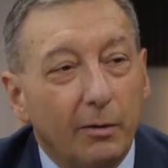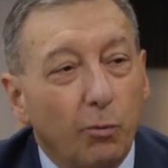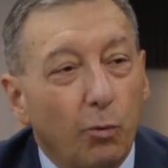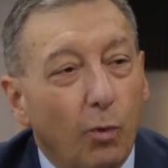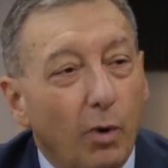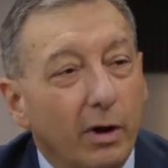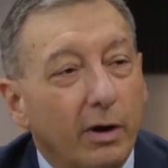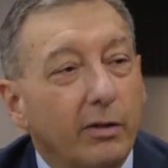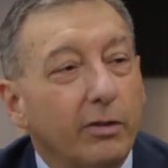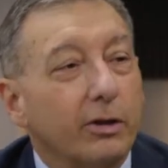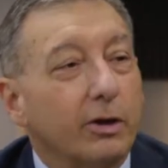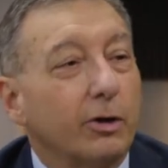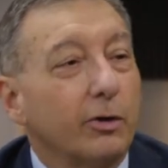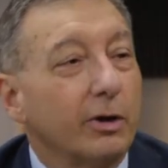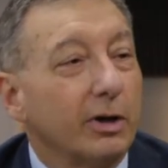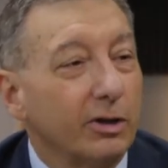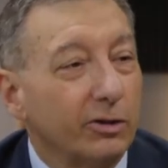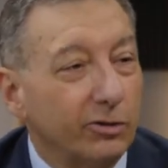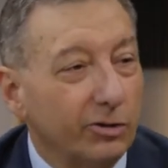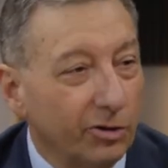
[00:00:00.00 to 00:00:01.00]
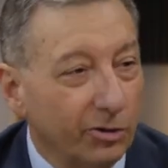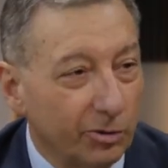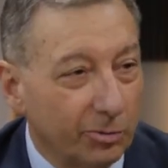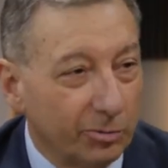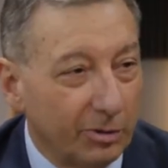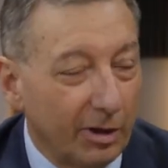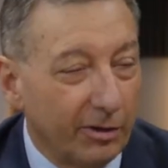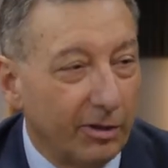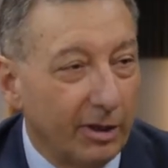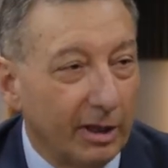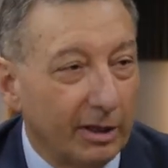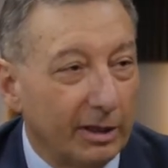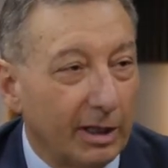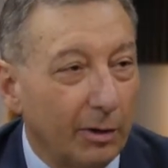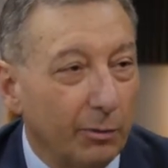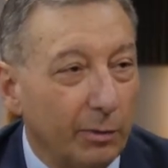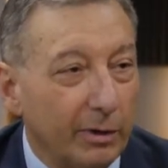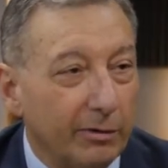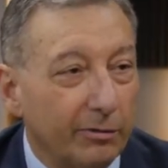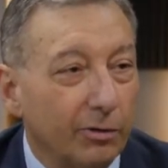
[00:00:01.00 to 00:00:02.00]
one of the criticisms I think
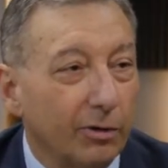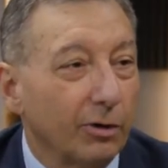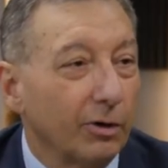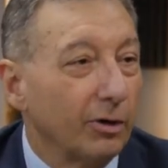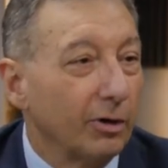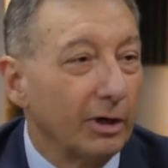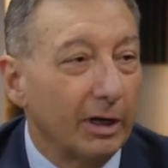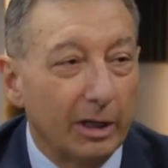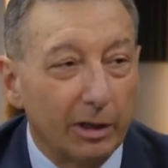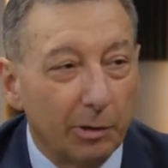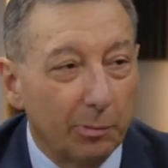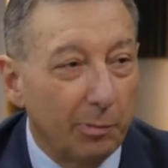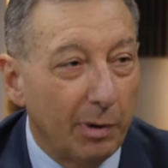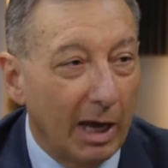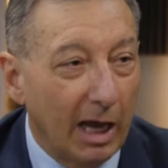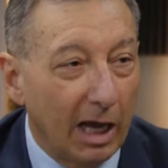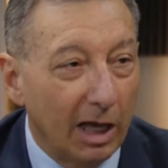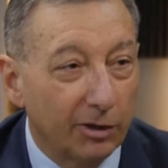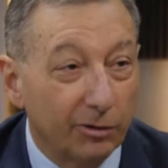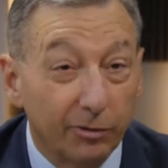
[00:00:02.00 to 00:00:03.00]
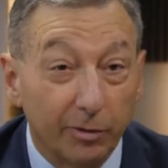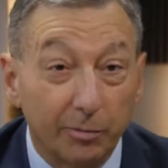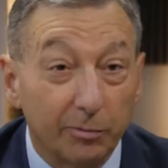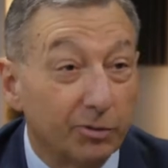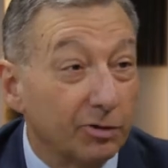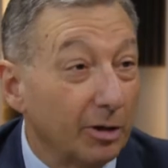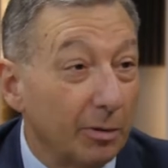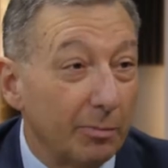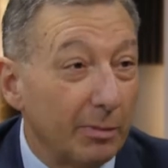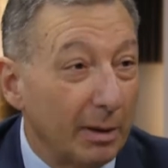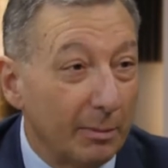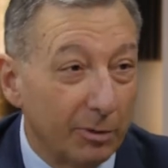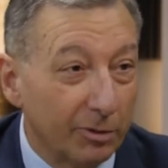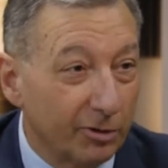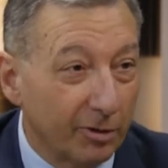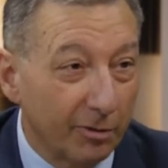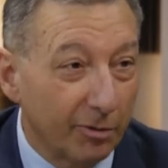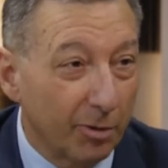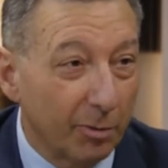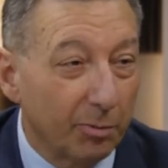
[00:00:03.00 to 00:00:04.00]
that we've heard in the past from some
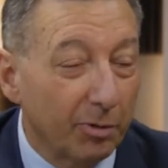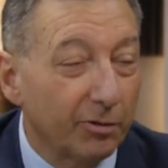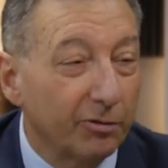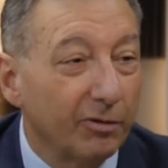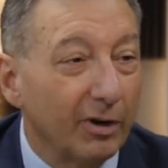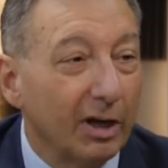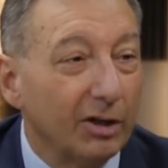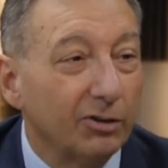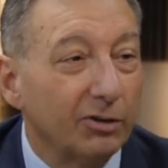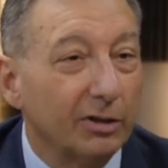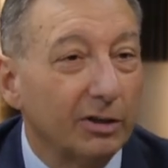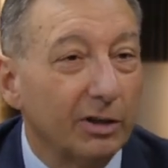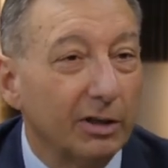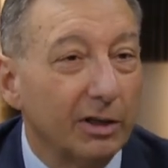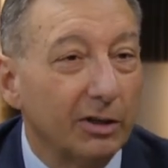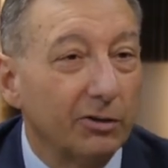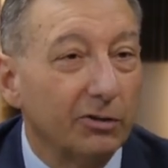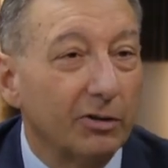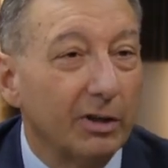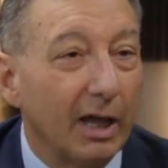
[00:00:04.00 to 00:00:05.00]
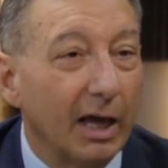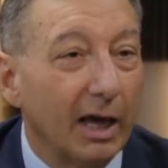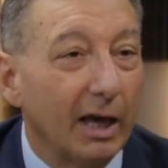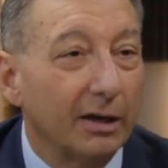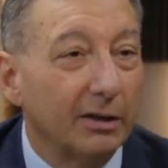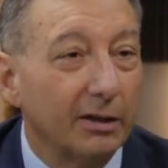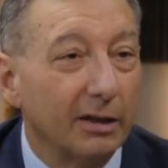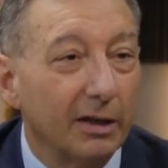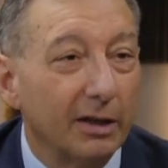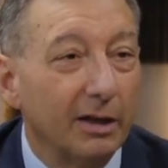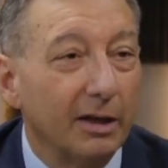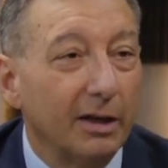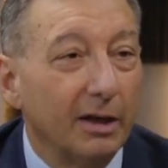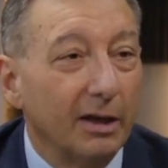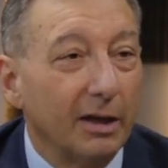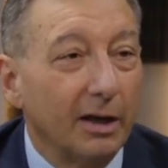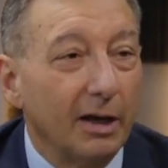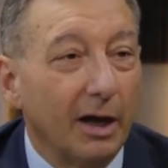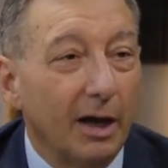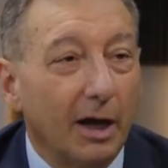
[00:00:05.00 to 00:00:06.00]
members of the profession is that,
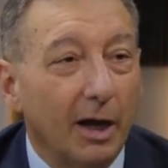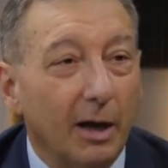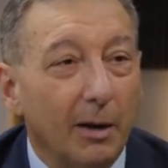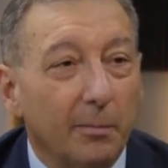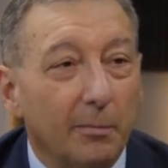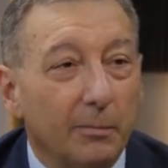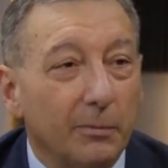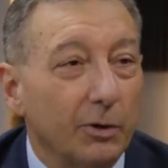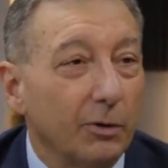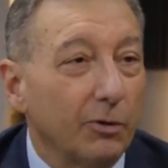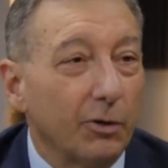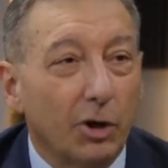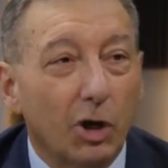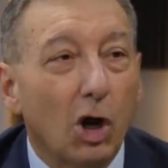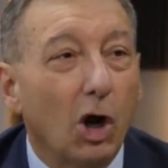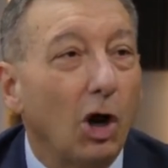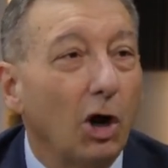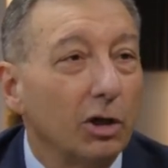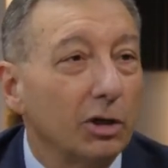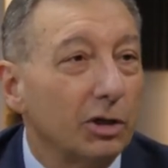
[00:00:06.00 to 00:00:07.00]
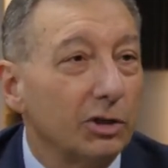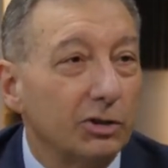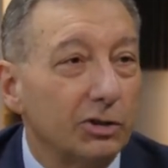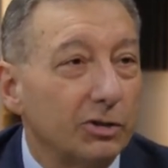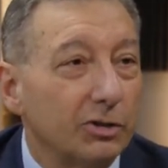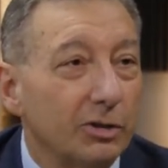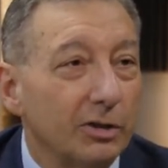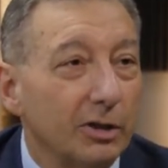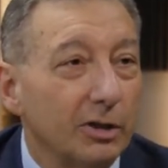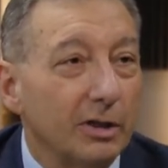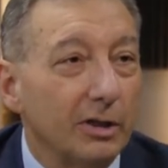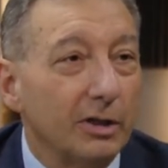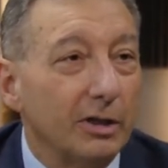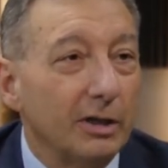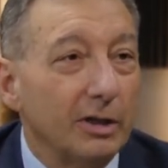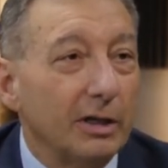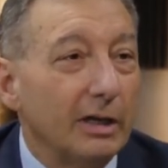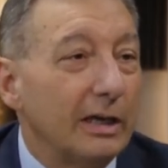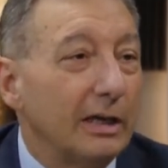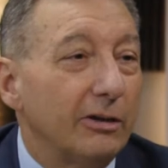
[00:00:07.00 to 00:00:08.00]
the college
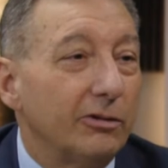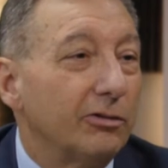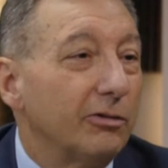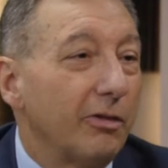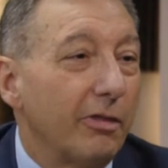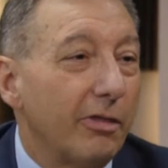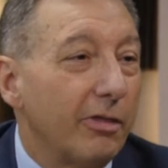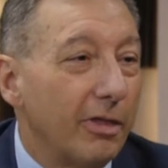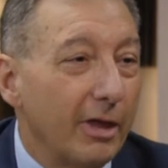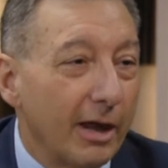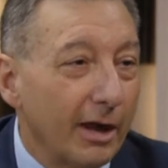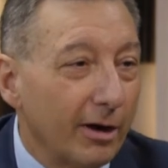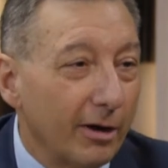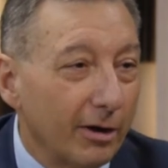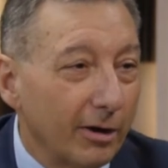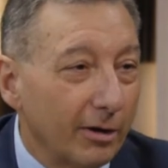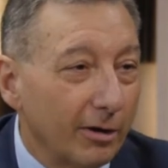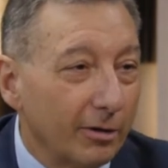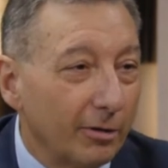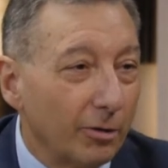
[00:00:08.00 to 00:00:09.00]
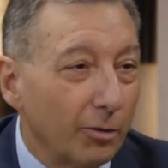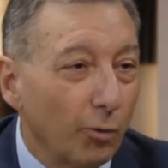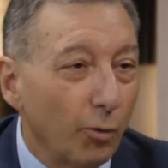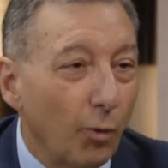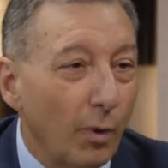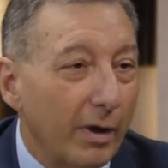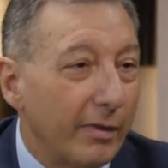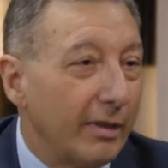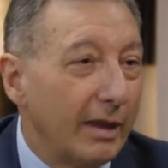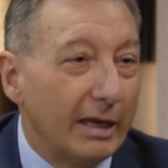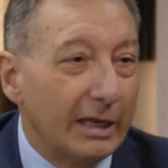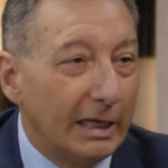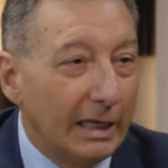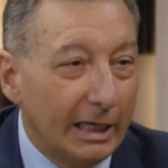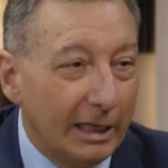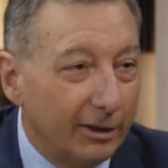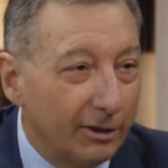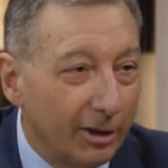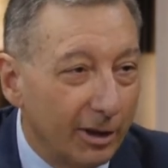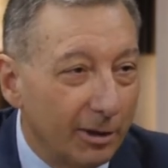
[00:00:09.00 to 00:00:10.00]
isn't there when they
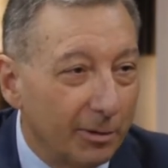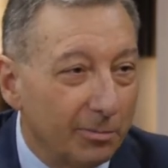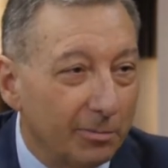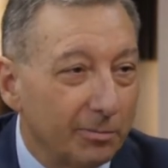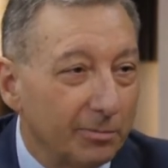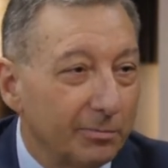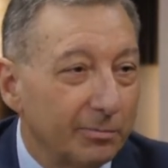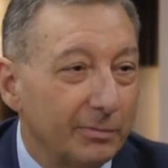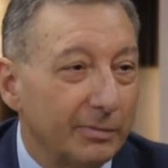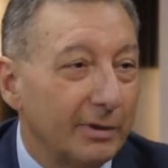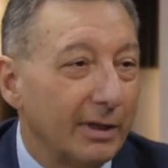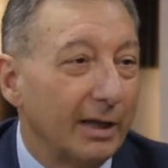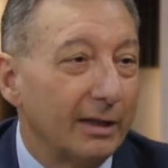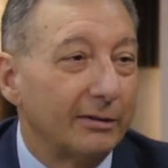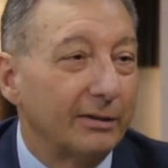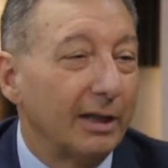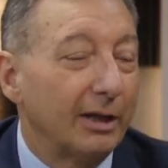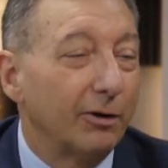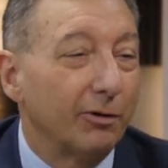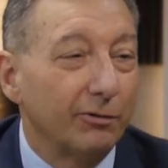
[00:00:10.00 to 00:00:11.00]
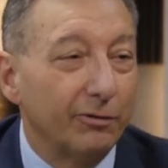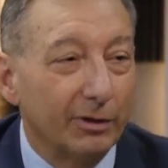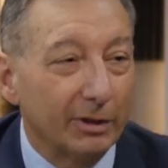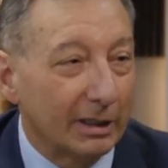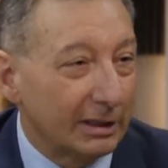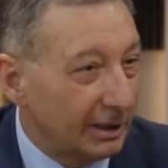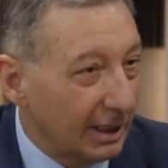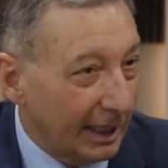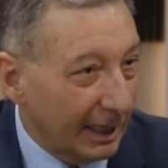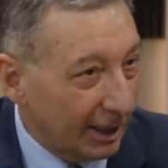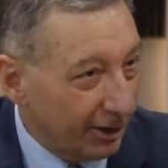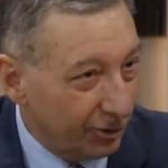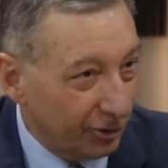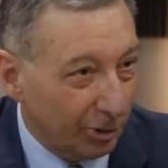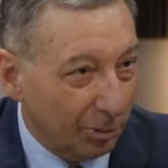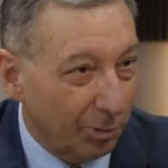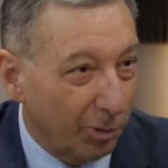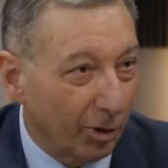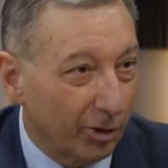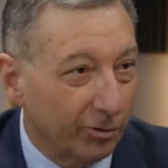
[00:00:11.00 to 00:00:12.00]
need them, that they don't feel like they get
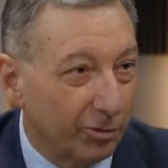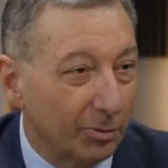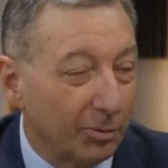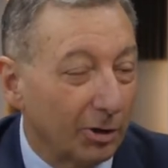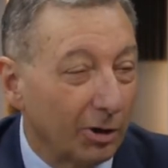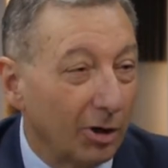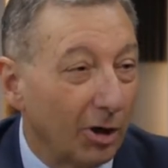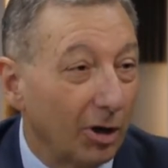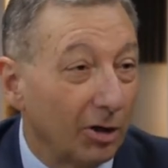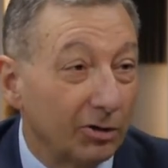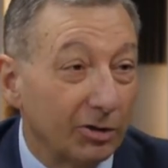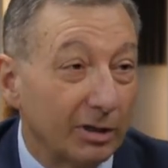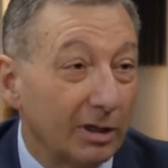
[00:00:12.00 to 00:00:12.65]
support from the college.